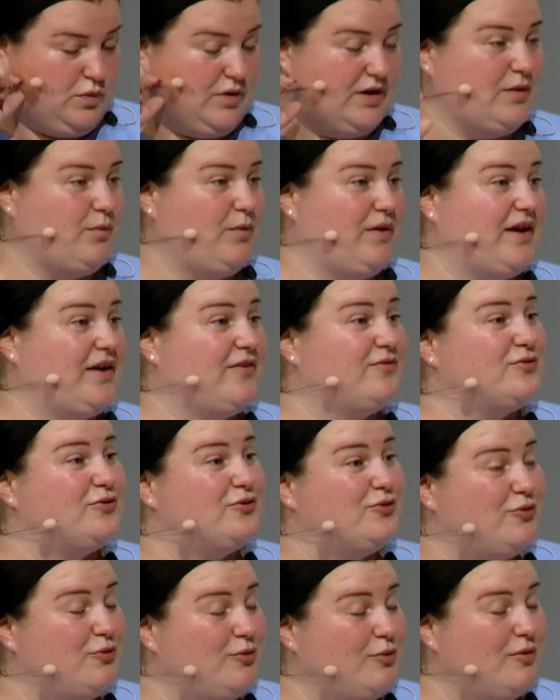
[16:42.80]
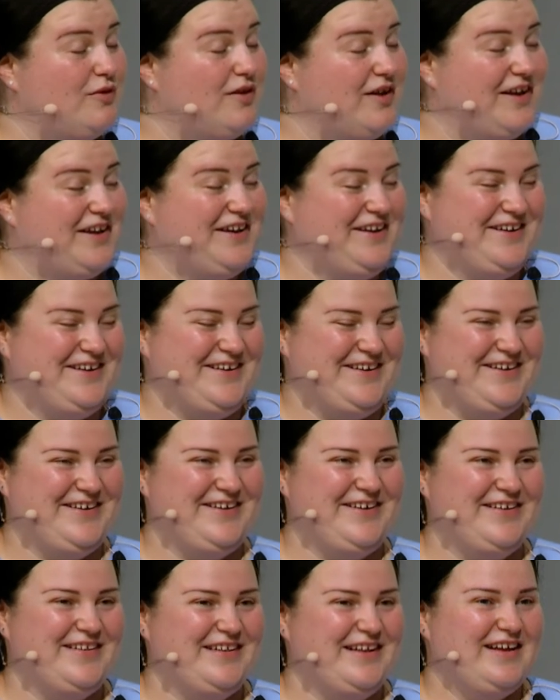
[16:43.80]
what we have to do,
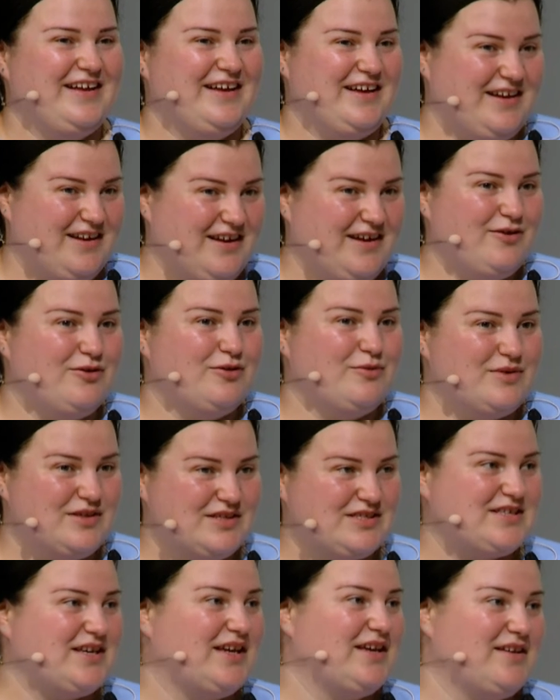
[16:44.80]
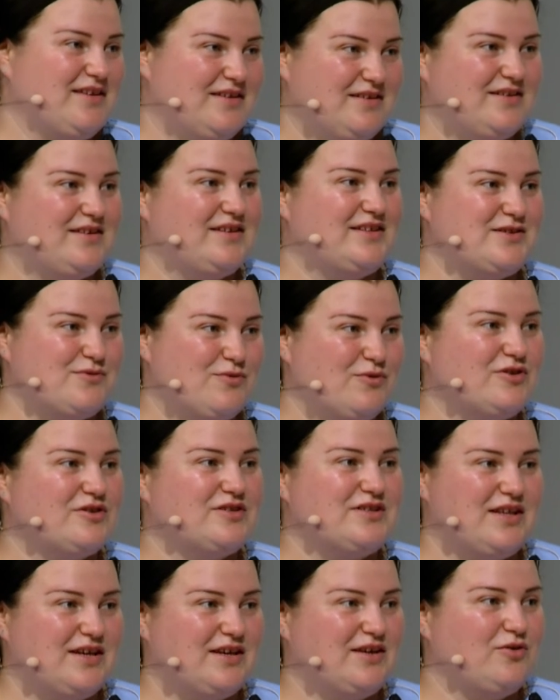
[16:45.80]
and I always say this
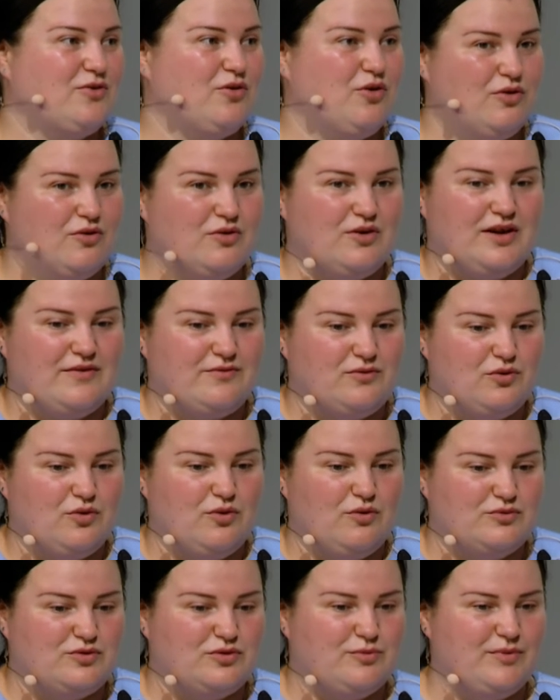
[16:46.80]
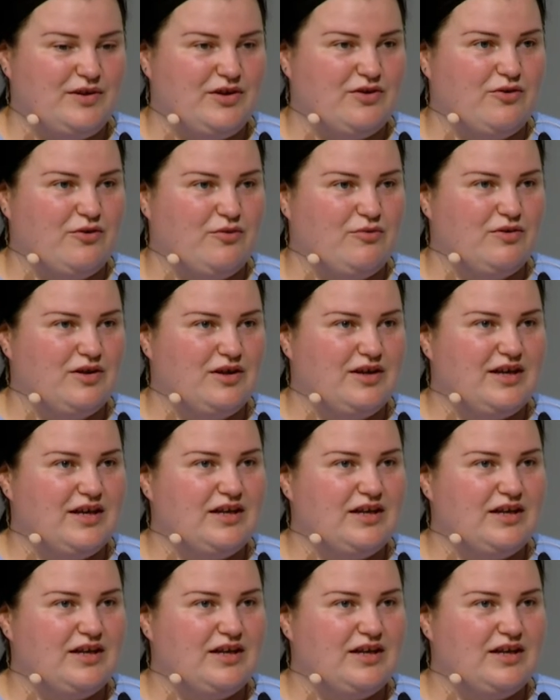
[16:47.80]
words like you go have to go to mirror